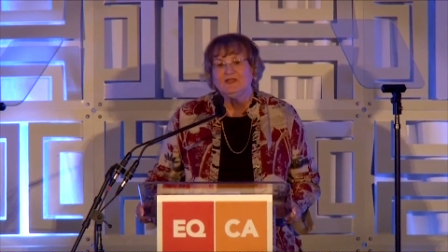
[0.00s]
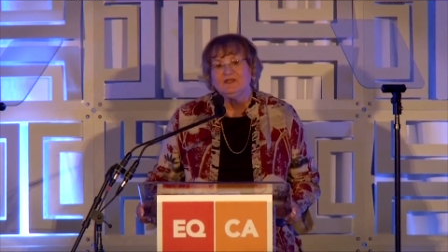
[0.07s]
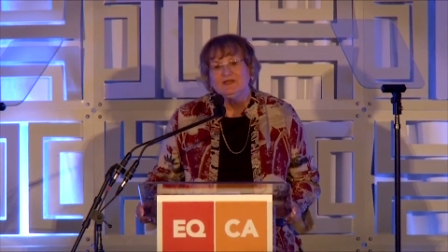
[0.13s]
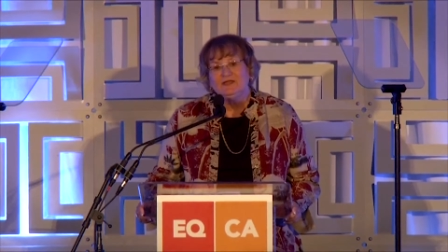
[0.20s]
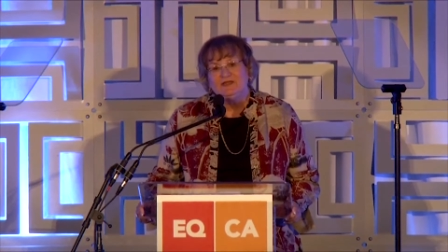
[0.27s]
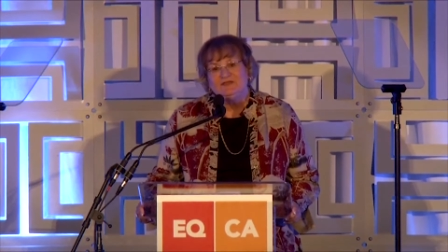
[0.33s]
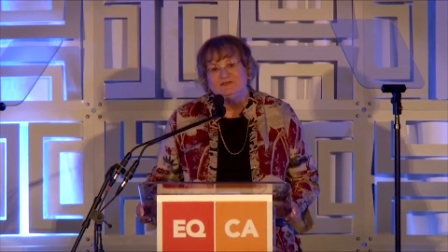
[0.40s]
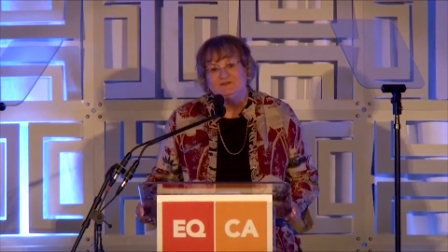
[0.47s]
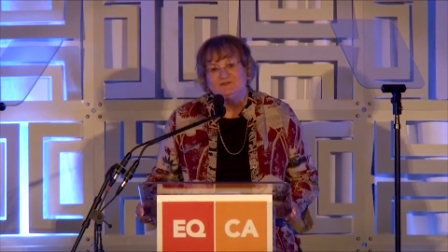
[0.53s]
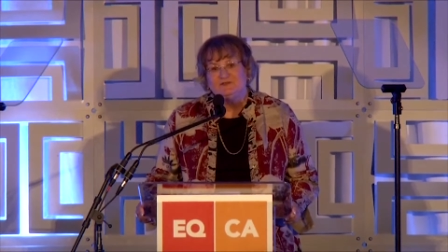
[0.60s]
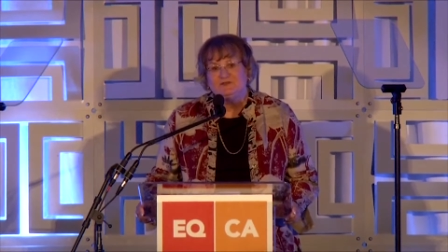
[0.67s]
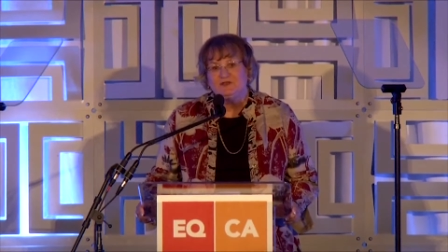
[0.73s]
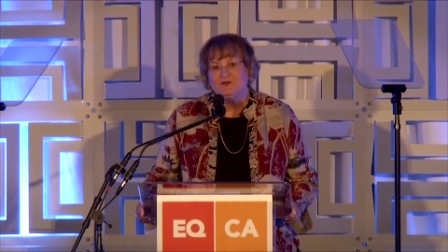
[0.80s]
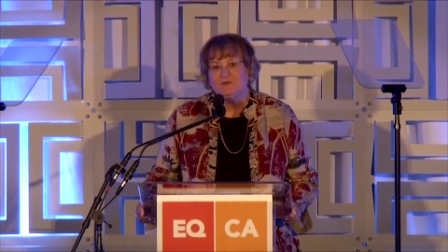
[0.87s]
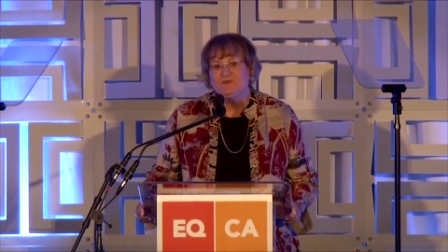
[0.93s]
Ladies and
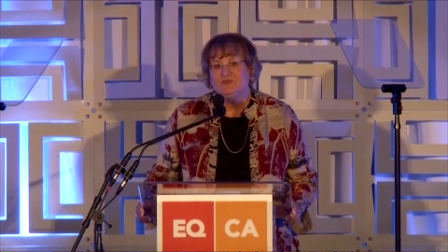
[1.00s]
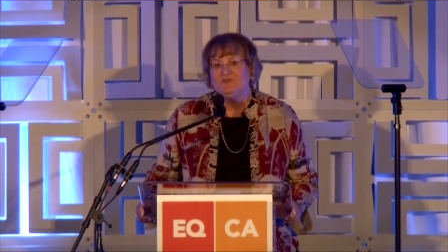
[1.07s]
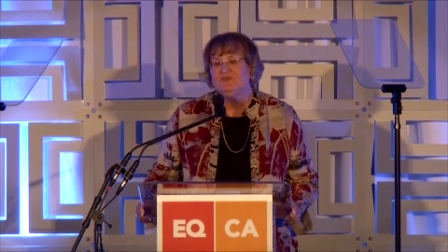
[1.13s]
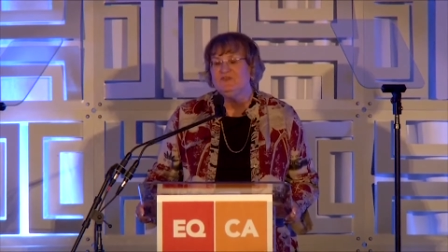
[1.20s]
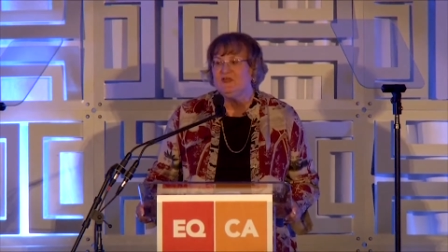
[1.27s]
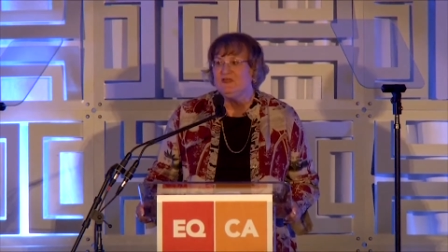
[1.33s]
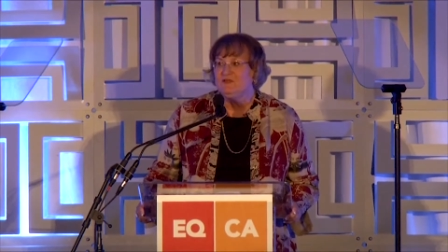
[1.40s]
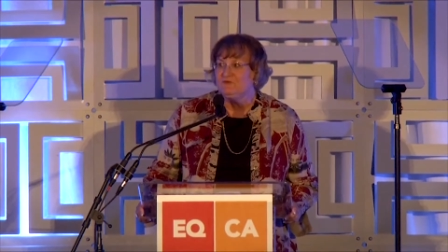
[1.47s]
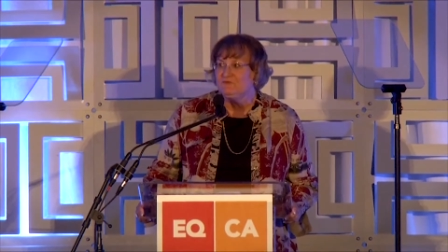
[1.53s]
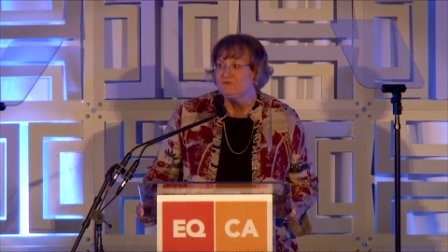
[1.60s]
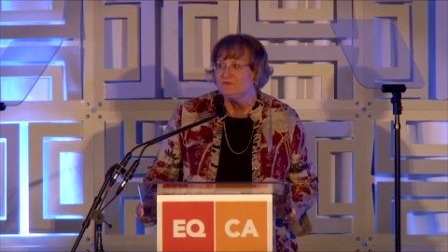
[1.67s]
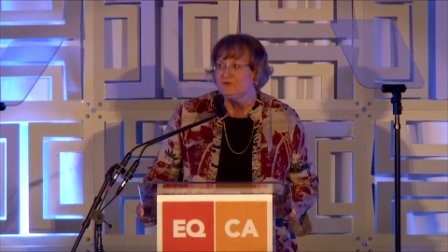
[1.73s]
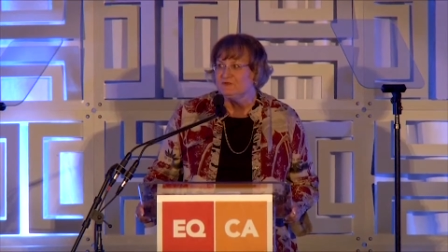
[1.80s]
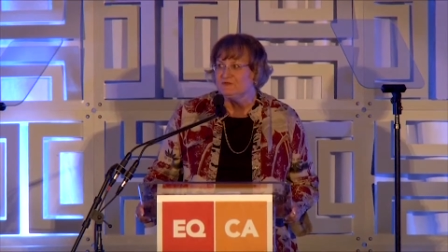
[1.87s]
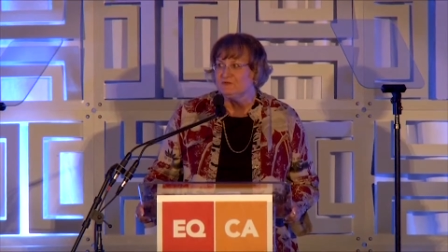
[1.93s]
gentlemen, thank you
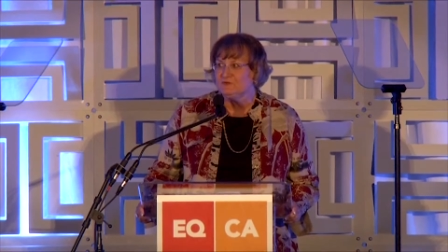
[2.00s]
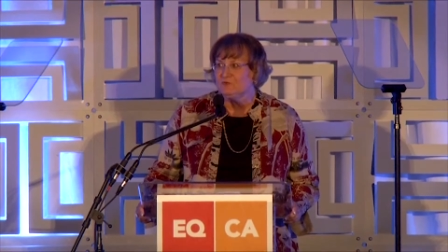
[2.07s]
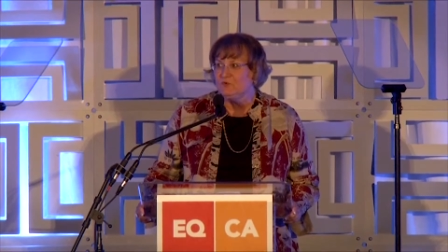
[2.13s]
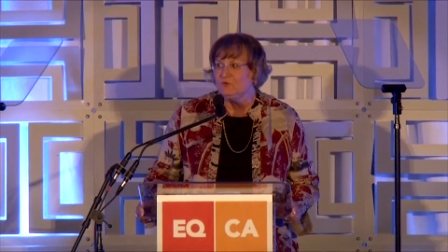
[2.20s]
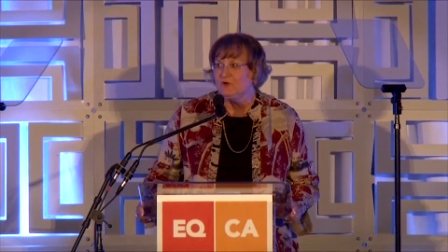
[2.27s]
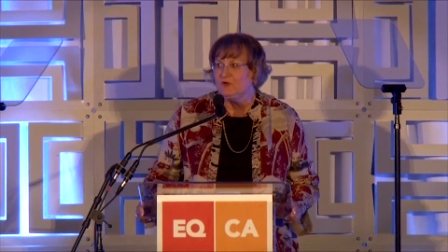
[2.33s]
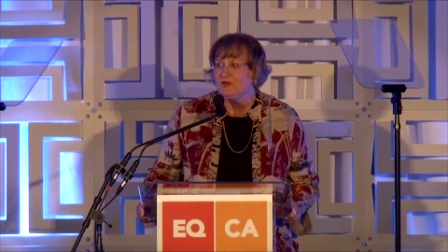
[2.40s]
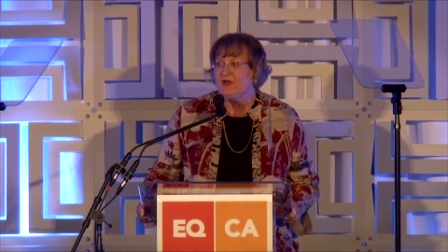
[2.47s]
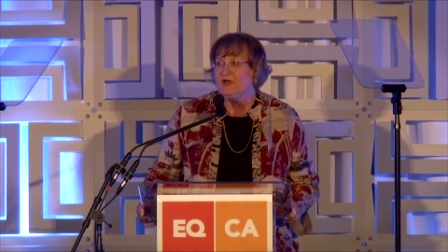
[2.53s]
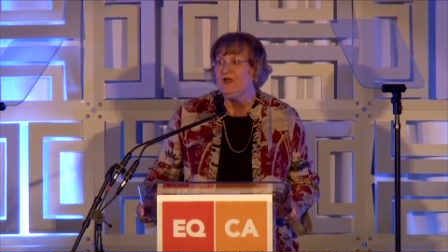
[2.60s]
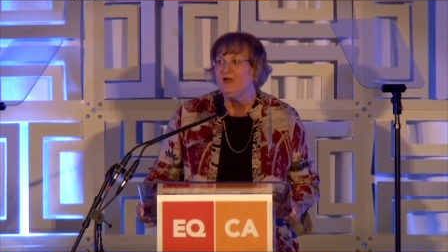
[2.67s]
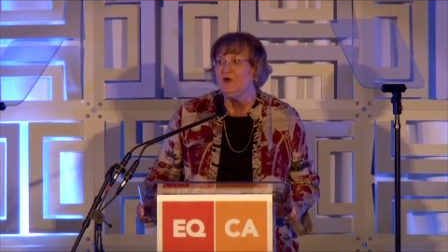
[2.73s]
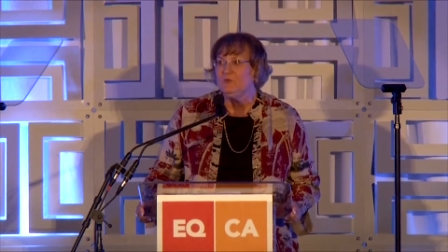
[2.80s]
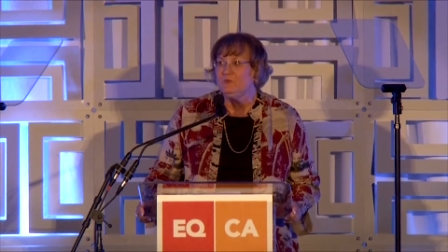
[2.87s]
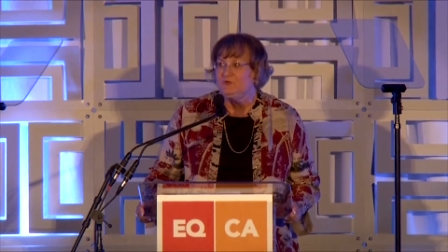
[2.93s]
for this award. I
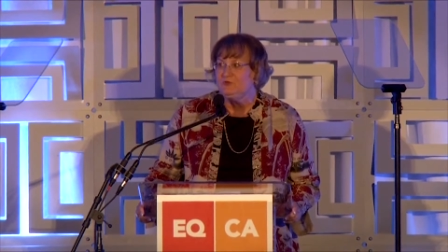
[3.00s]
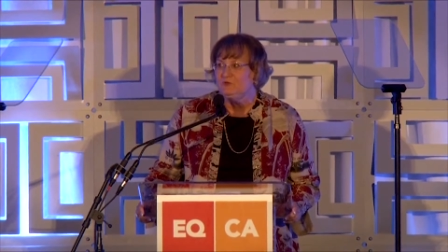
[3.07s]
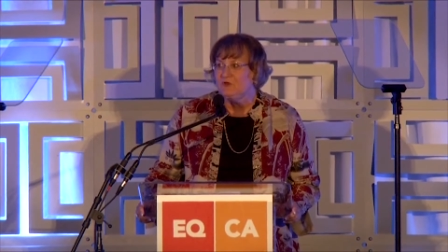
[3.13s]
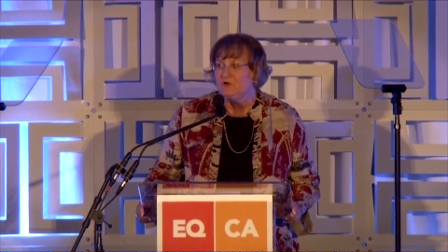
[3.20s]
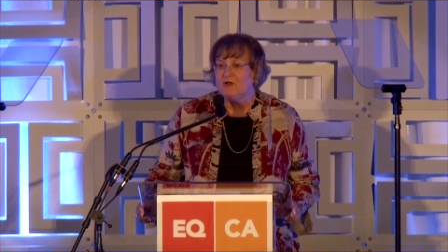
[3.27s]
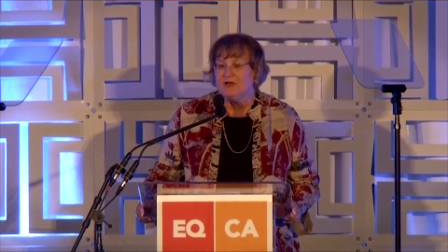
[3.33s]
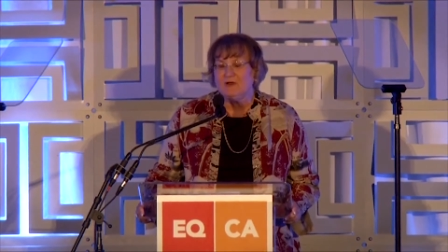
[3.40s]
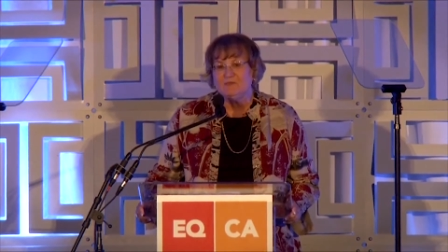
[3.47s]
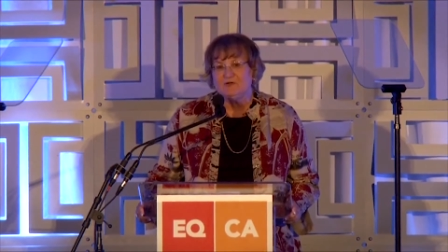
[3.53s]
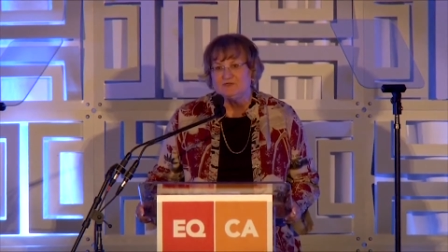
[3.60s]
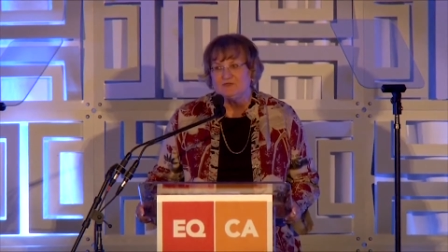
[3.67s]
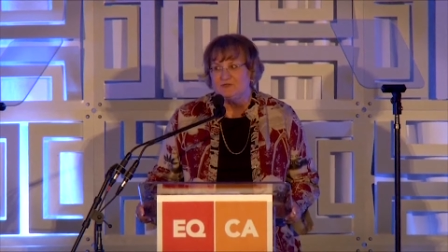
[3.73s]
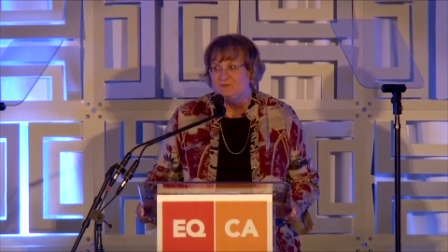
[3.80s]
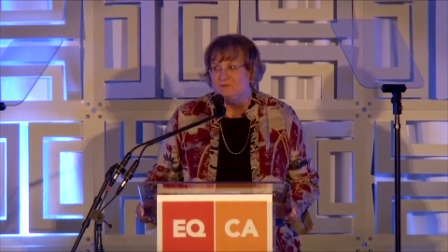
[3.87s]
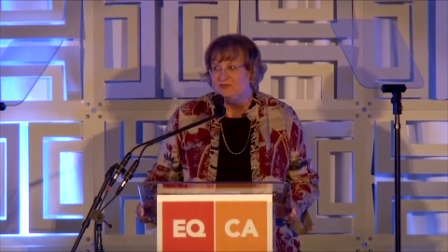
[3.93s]
hope you know how
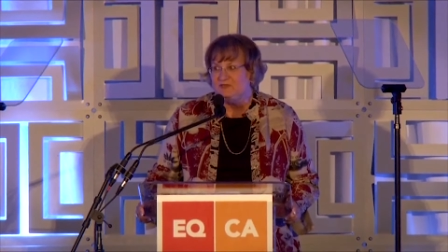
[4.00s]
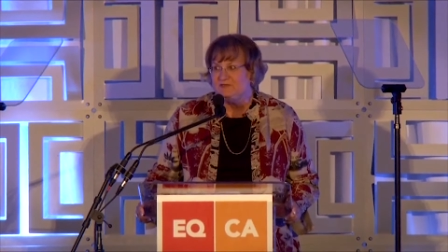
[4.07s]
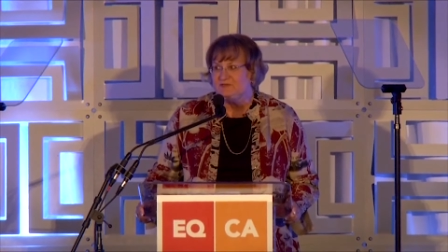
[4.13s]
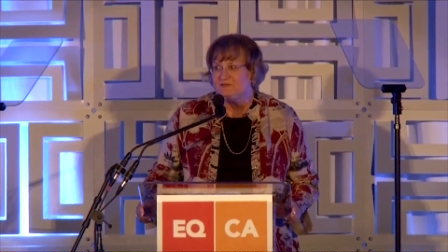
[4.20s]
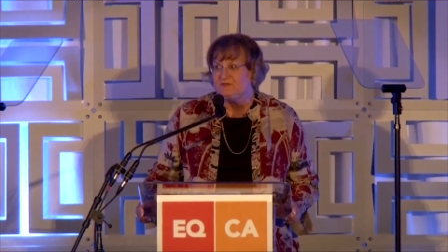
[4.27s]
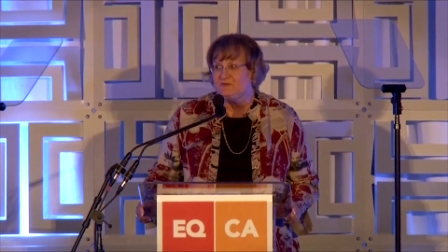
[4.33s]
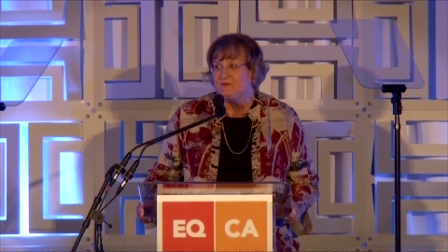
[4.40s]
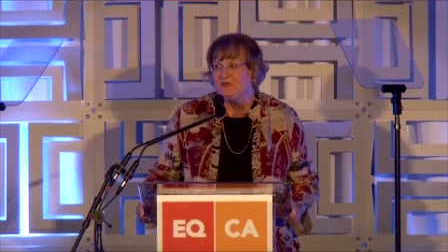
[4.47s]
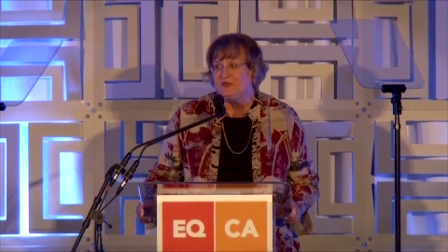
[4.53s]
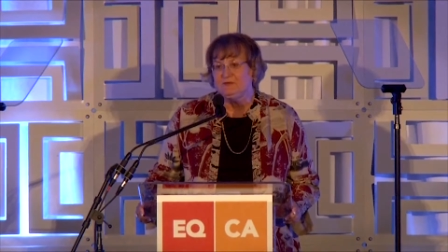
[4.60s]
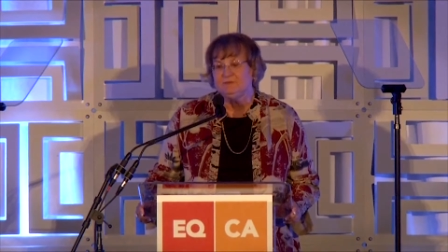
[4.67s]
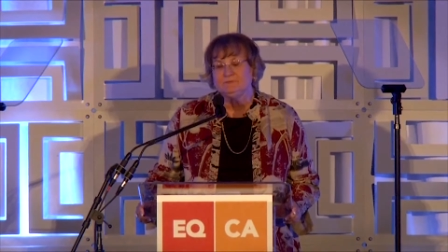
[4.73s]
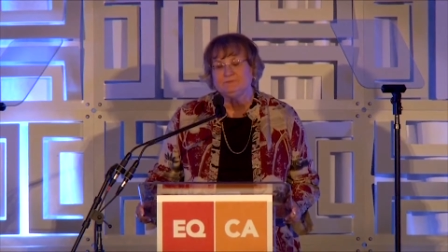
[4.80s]
much it means to me.